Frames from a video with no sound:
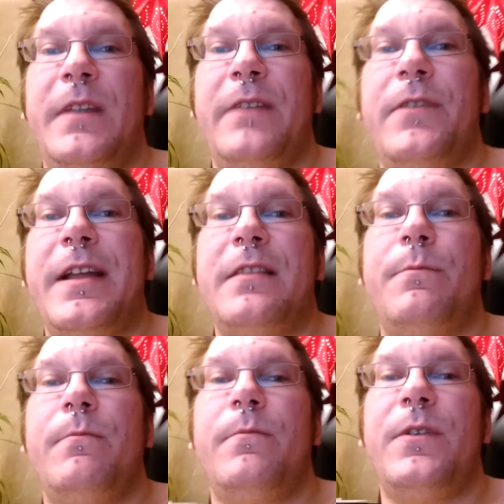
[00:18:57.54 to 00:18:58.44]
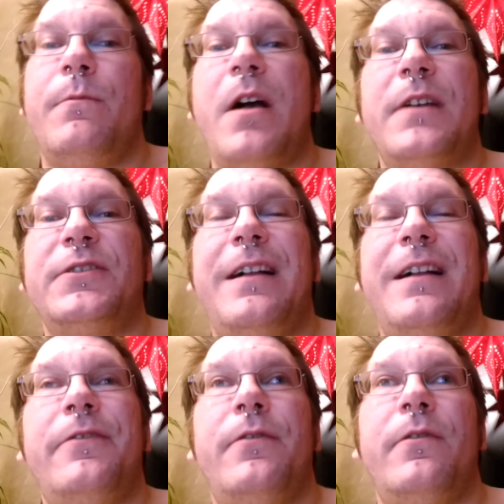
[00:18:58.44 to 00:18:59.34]
if you get the box
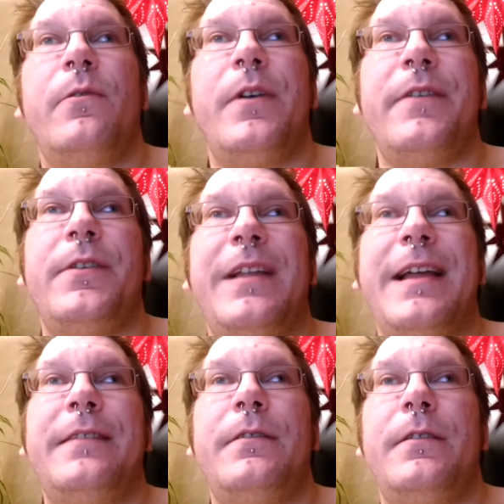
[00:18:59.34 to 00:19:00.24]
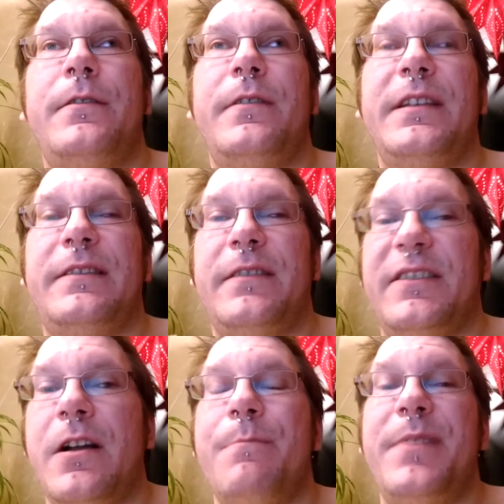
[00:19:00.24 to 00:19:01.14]
yourself, or if you let this
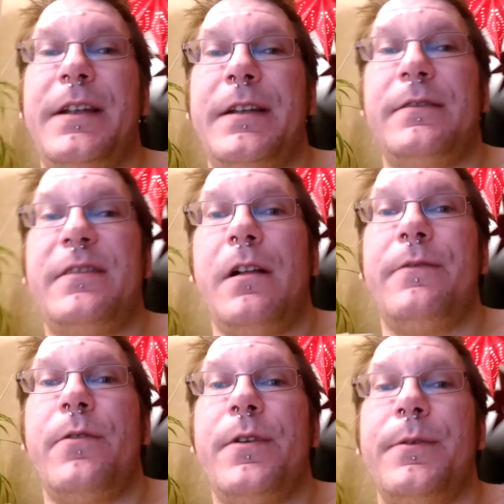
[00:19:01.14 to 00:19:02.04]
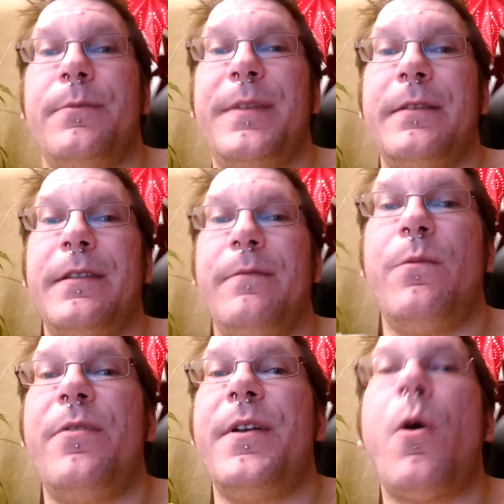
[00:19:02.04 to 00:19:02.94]
company install it for you. I mean,
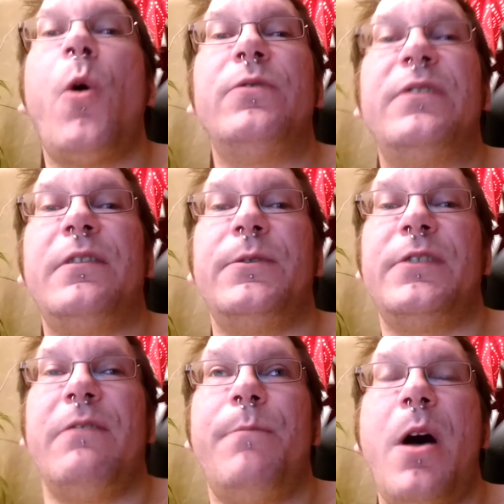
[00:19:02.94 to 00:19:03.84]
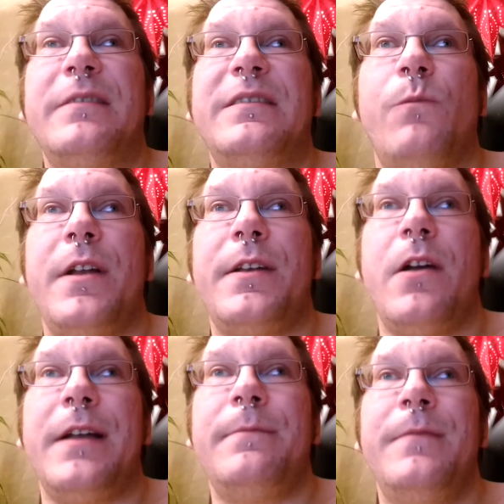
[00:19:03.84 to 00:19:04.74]
with their own solution of box and
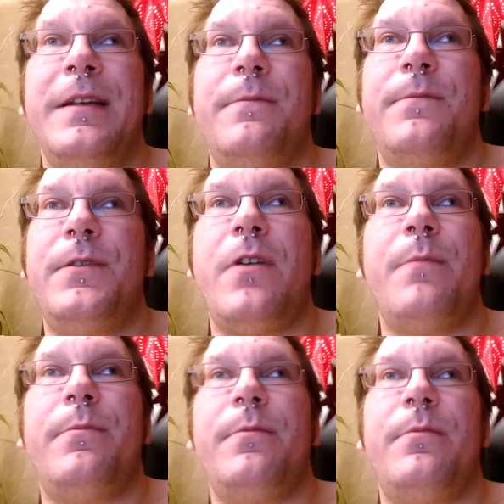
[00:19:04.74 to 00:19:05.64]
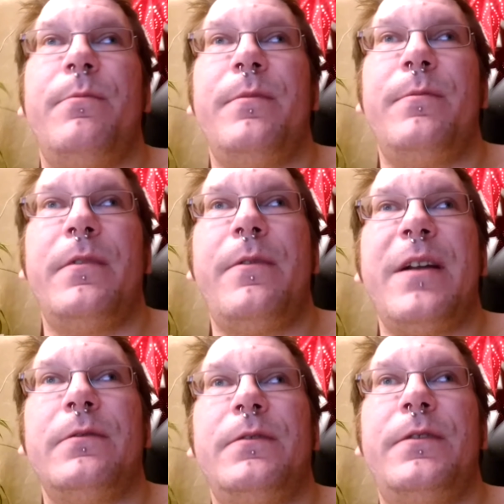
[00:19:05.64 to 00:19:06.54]
whatnot, you're up
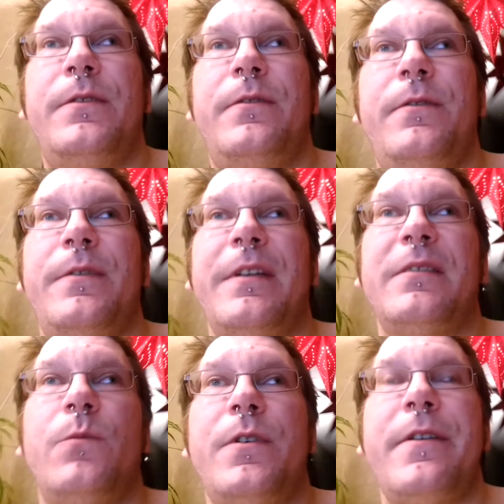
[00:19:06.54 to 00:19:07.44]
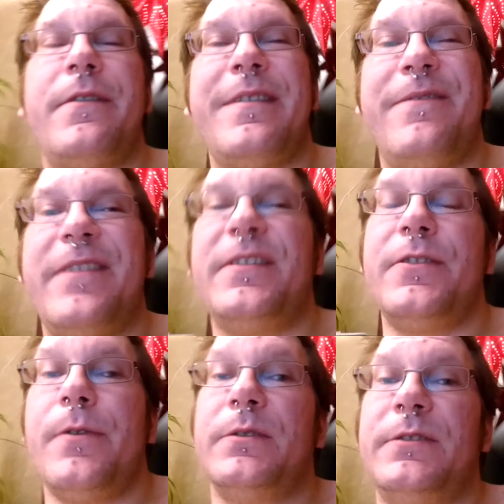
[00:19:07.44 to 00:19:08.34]
around 2,150
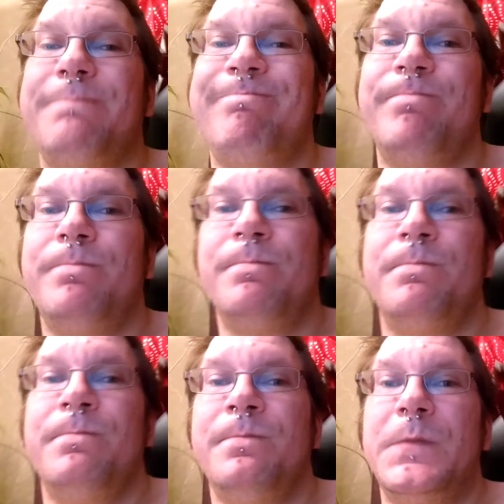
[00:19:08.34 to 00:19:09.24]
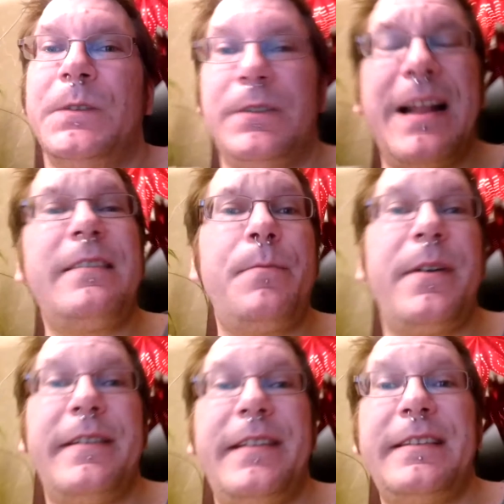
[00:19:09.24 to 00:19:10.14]
euros. So that's a
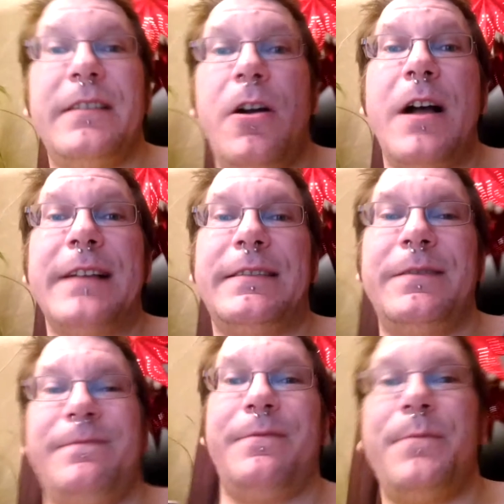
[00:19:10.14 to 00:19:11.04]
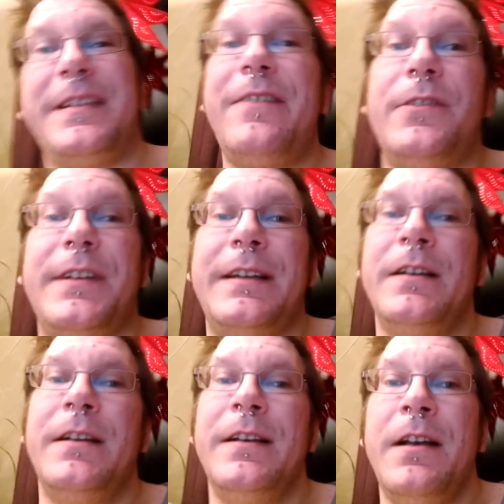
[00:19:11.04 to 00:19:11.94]
very decent cost, definitely.
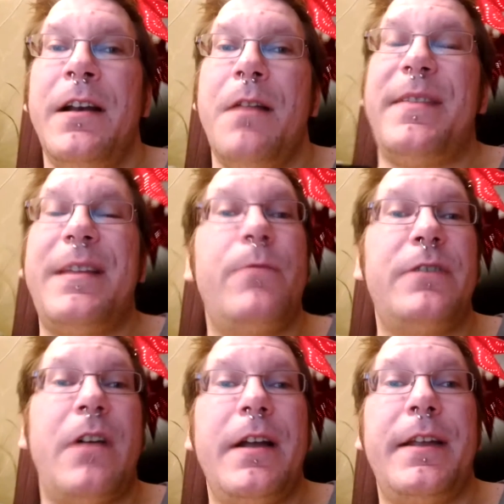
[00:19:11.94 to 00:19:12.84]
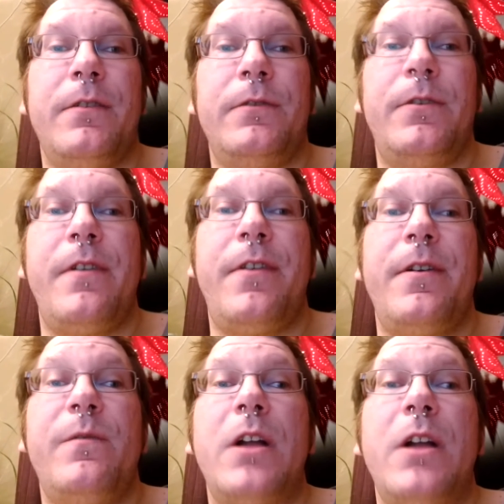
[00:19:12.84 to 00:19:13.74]
But then we're talking,
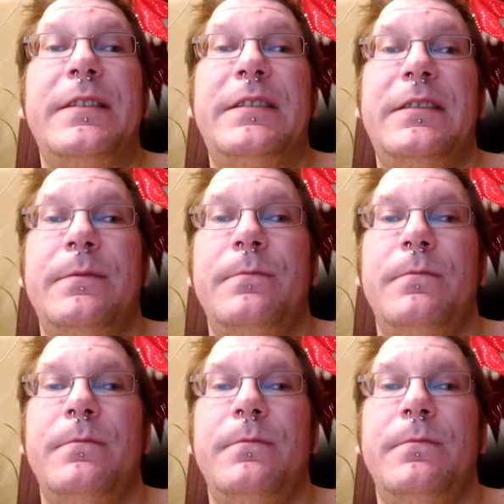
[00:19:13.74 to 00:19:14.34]
230 watts,